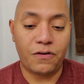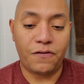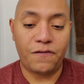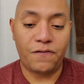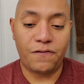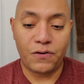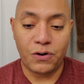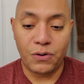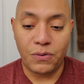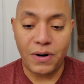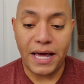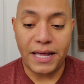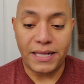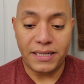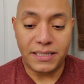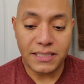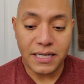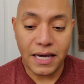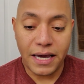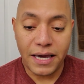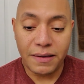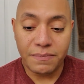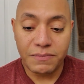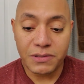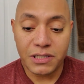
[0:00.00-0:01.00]
fruit
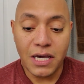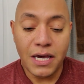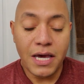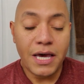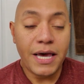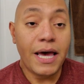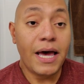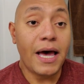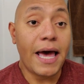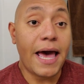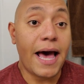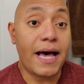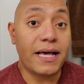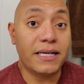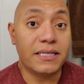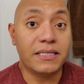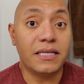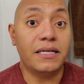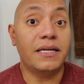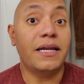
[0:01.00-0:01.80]
enzymes as the